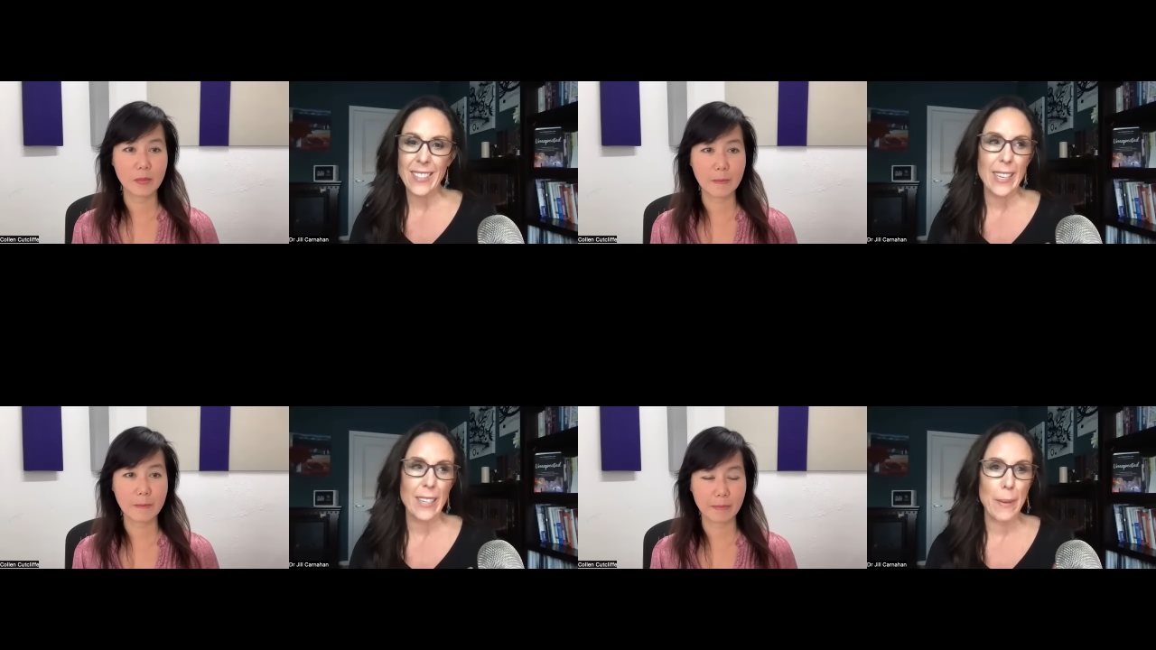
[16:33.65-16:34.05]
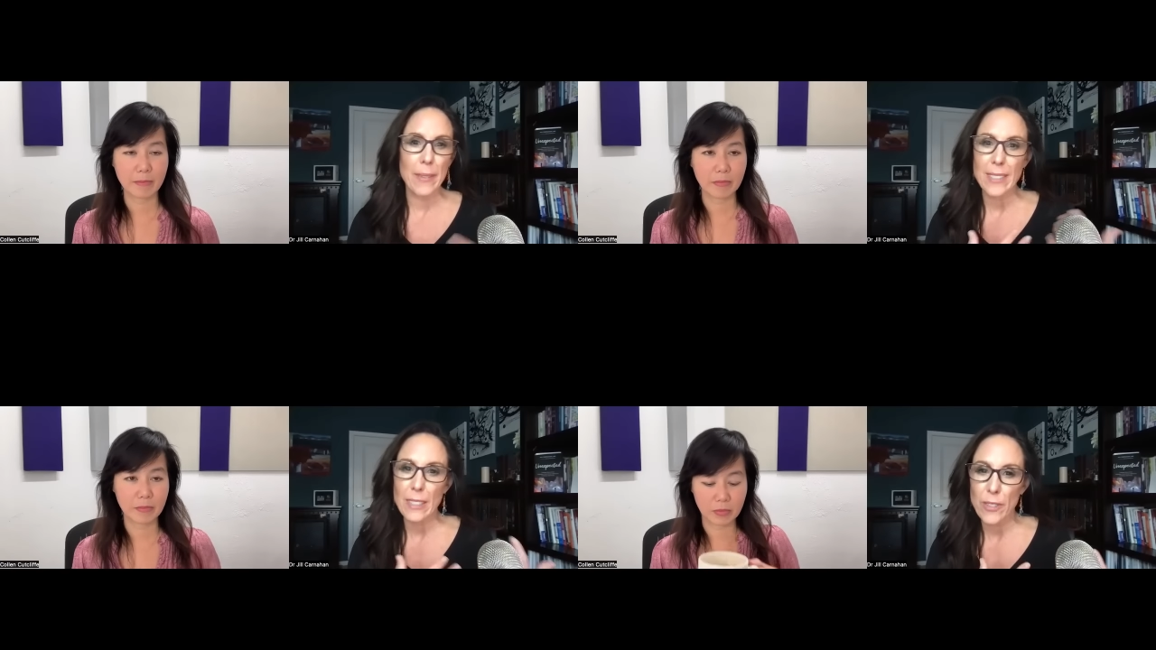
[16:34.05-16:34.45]
Speaker 1: like maybe
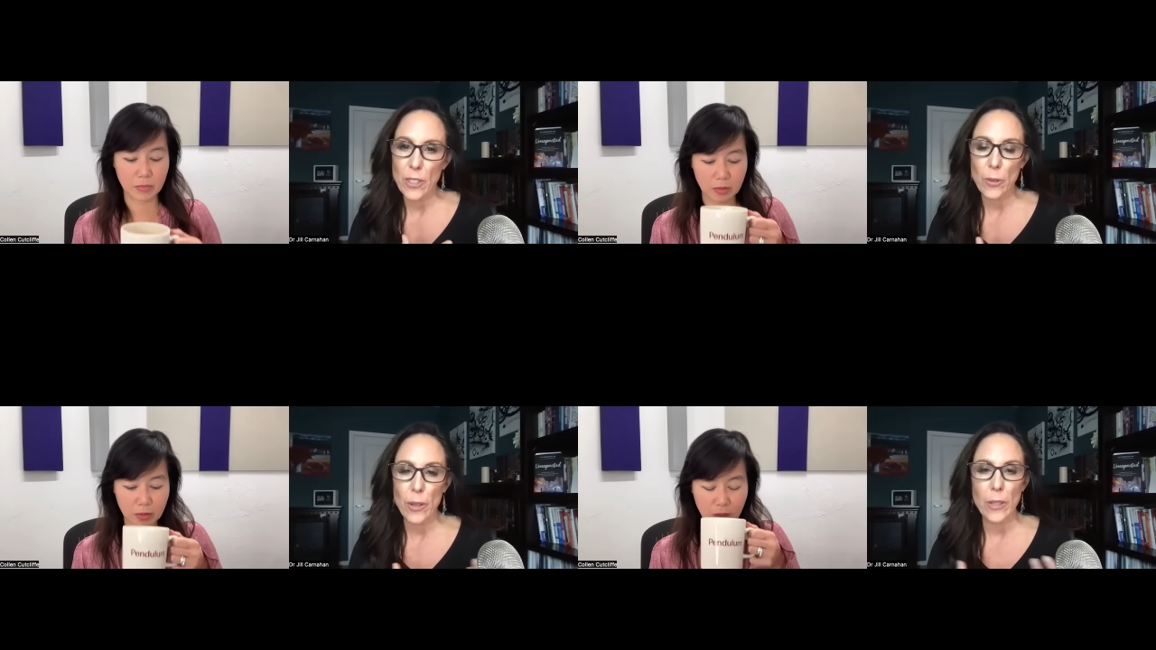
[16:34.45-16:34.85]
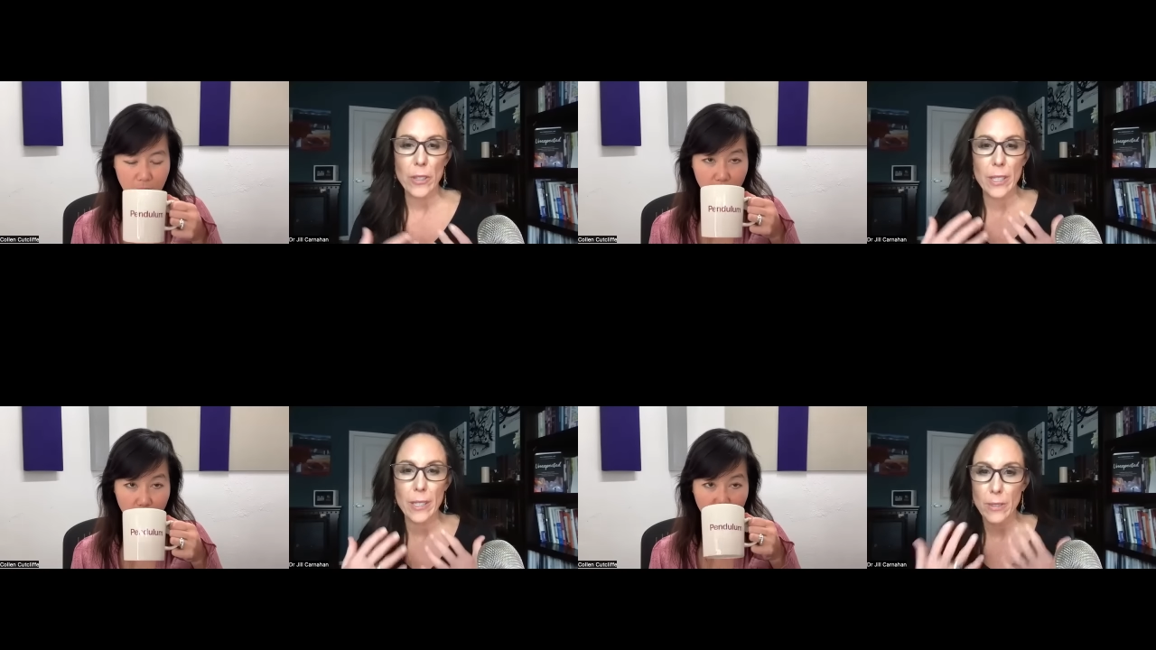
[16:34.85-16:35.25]
it's a fish oil
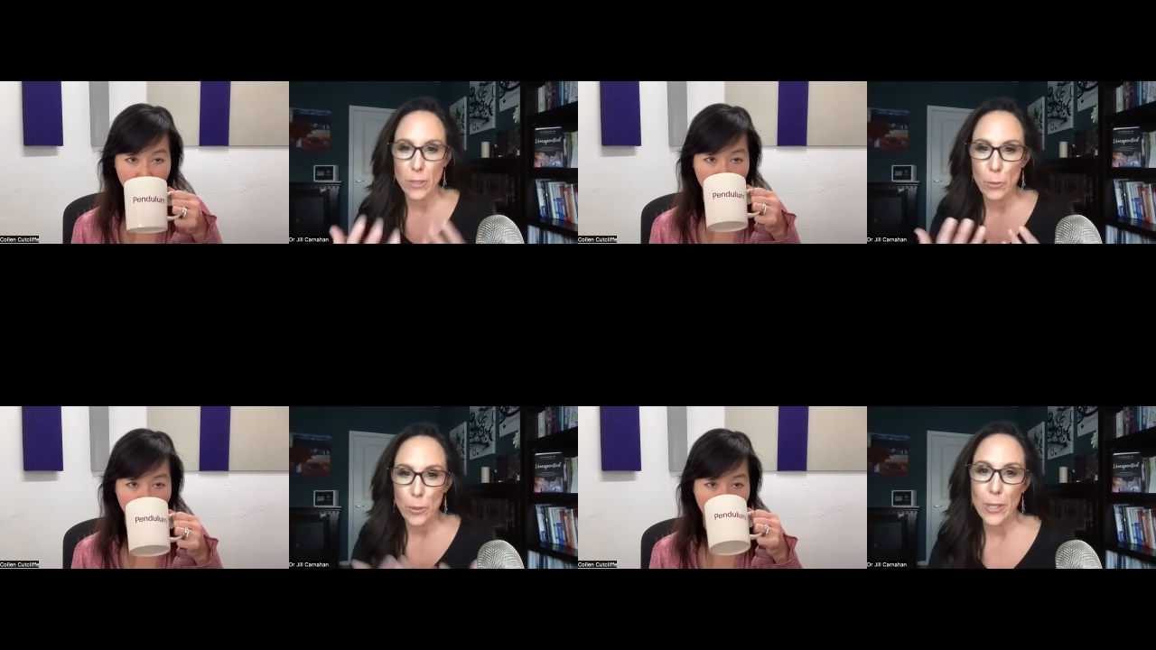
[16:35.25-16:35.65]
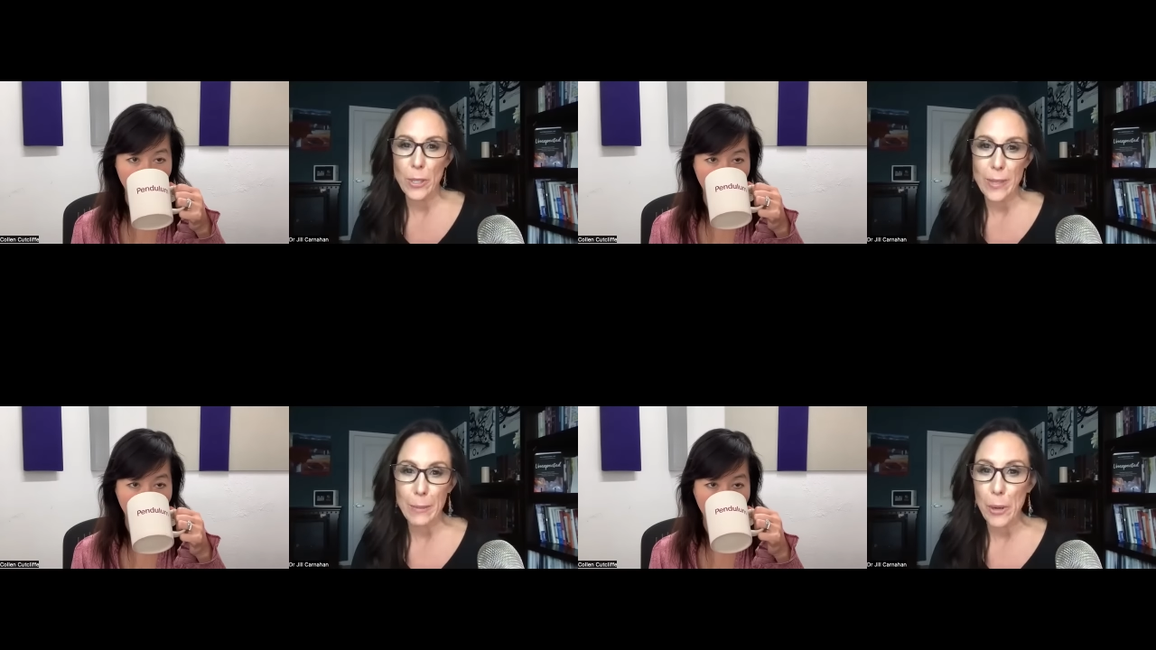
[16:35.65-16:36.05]
or a super
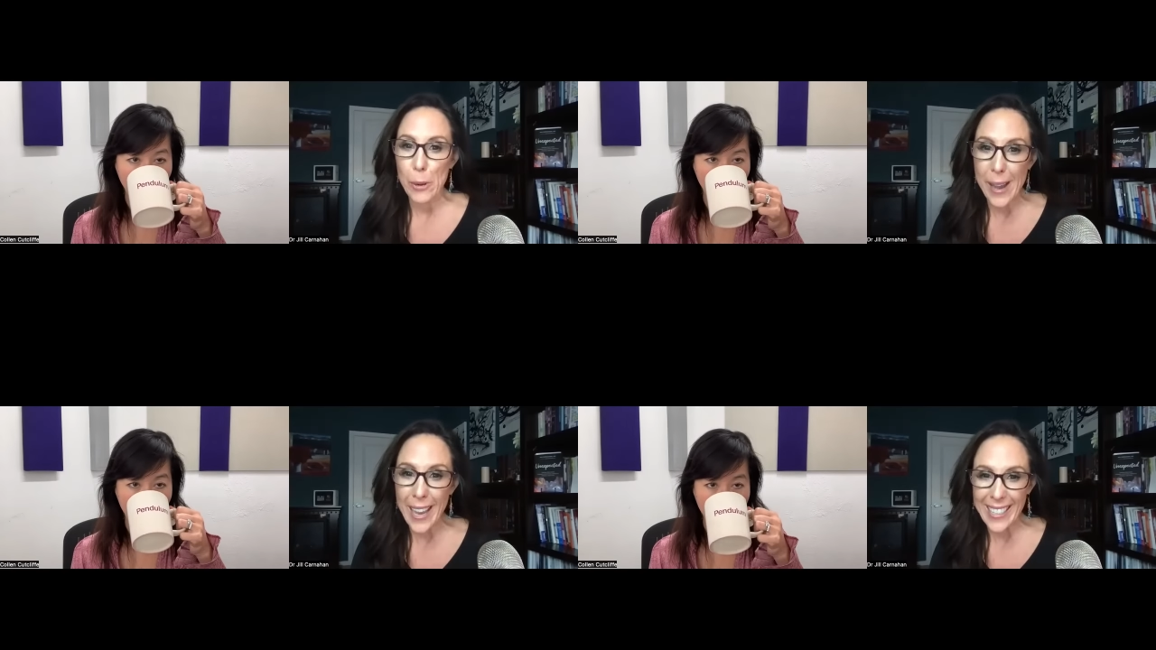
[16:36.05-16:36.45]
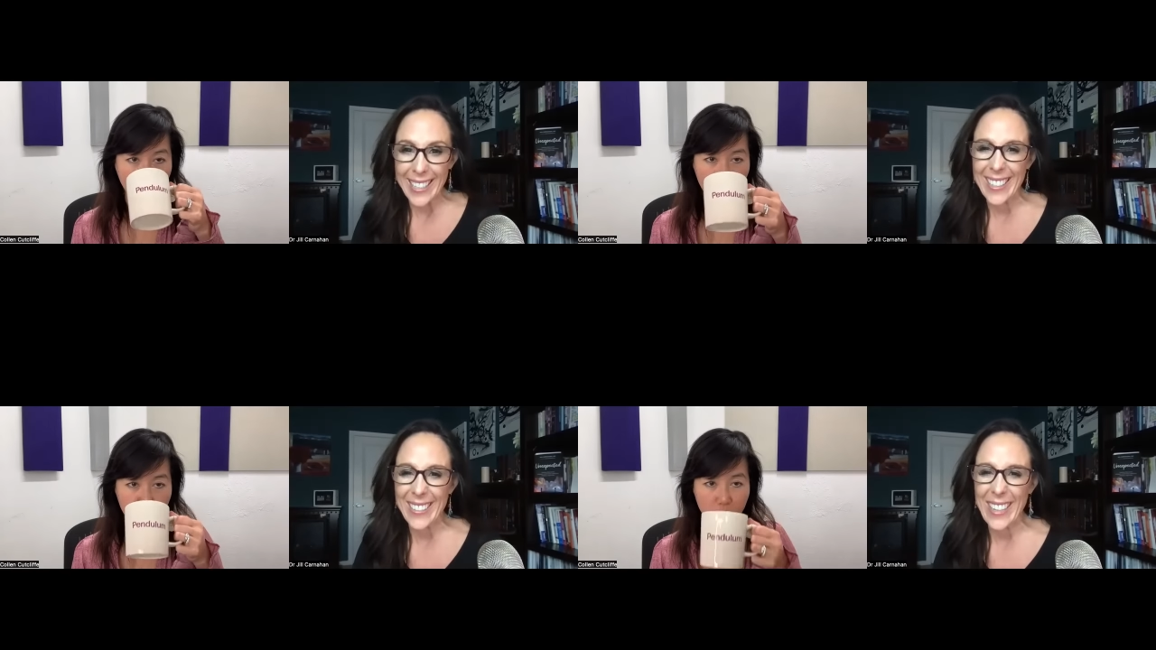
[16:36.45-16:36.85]
unique
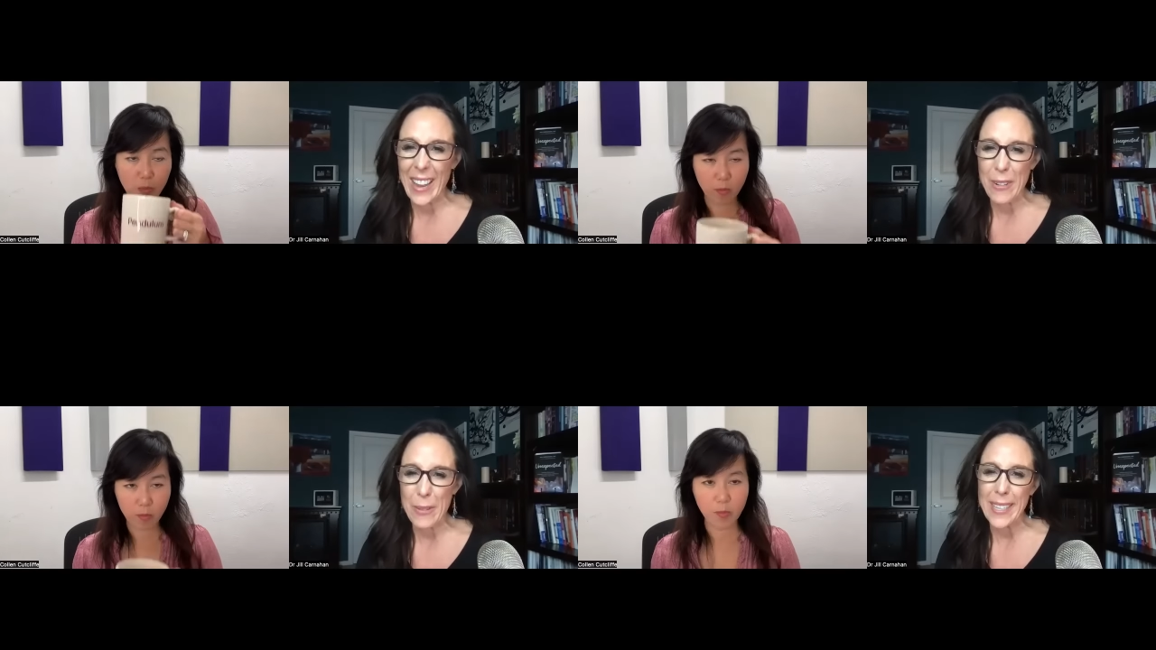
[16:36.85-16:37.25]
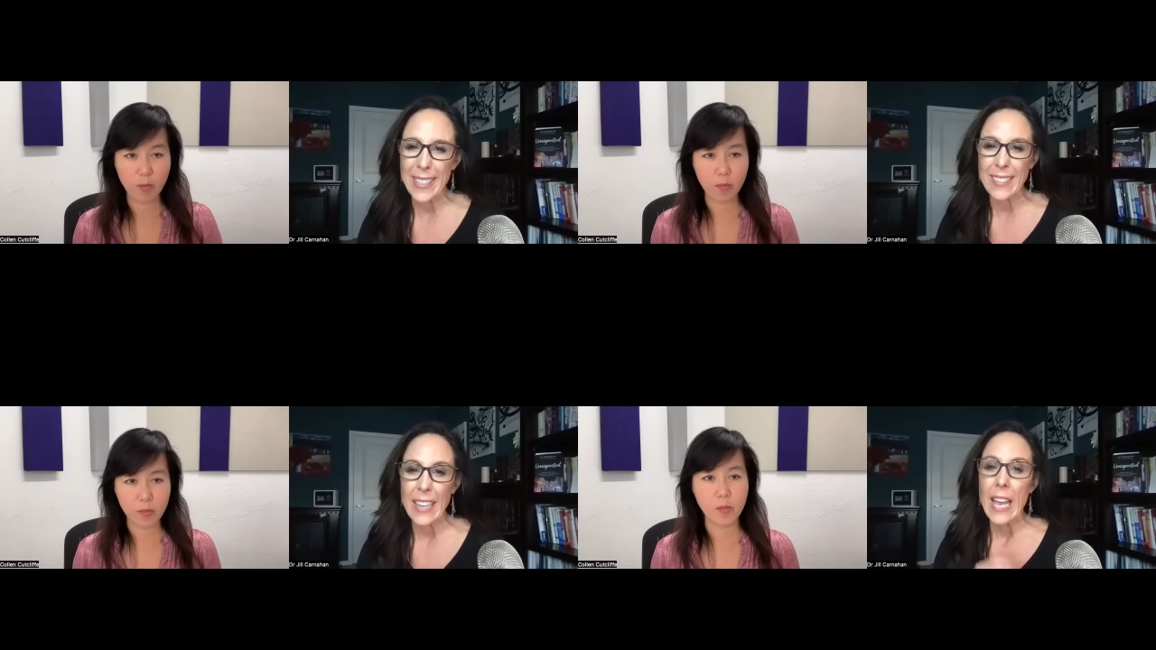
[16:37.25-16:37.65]
probiotic or whatever,
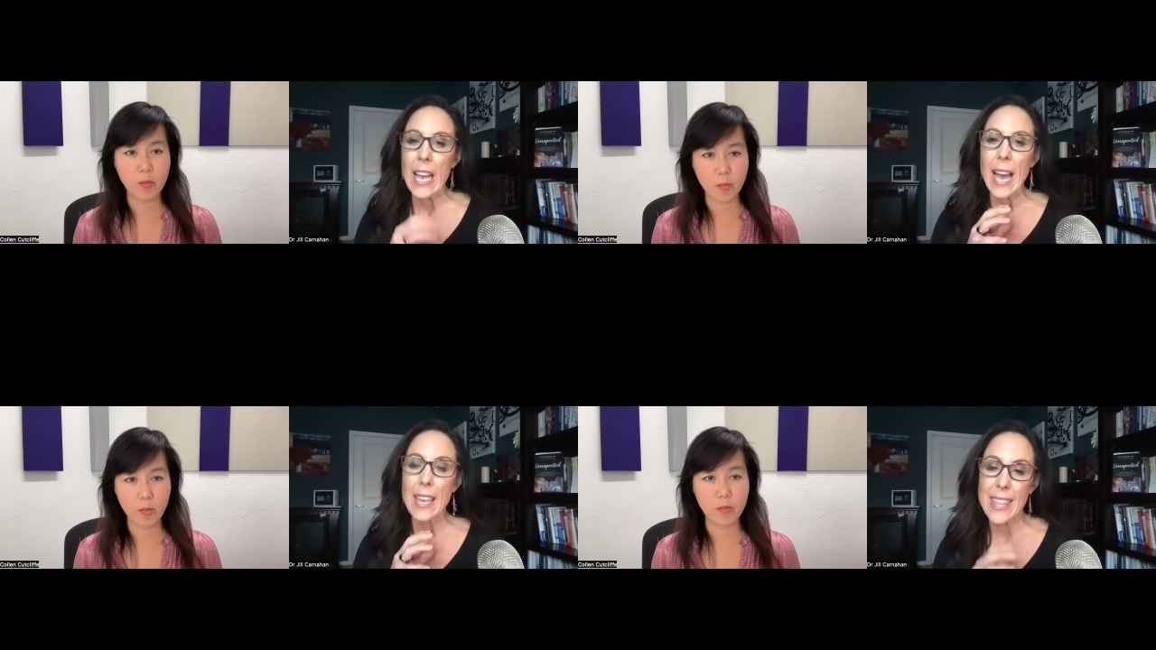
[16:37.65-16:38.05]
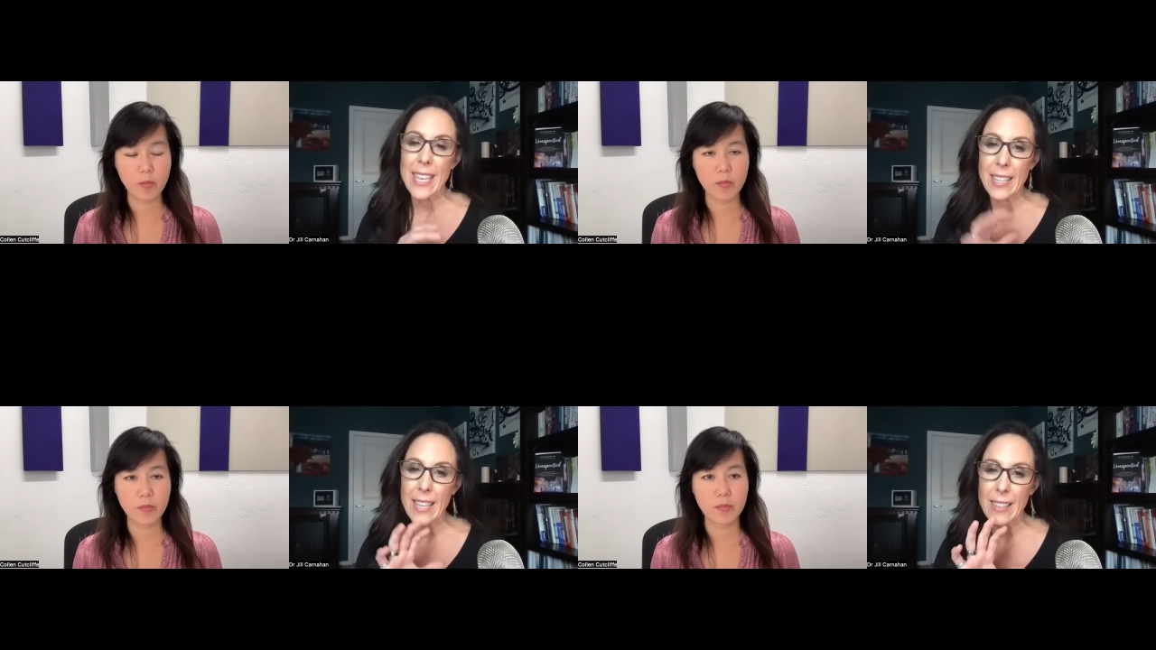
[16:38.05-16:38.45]
because I
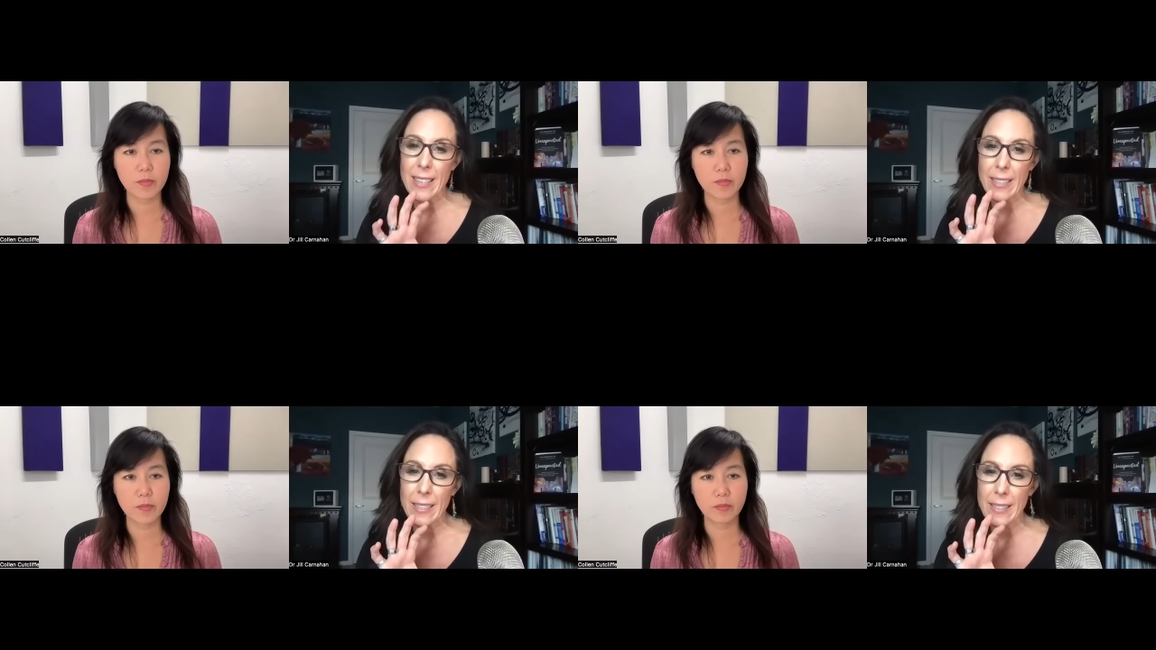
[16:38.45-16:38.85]
think that the,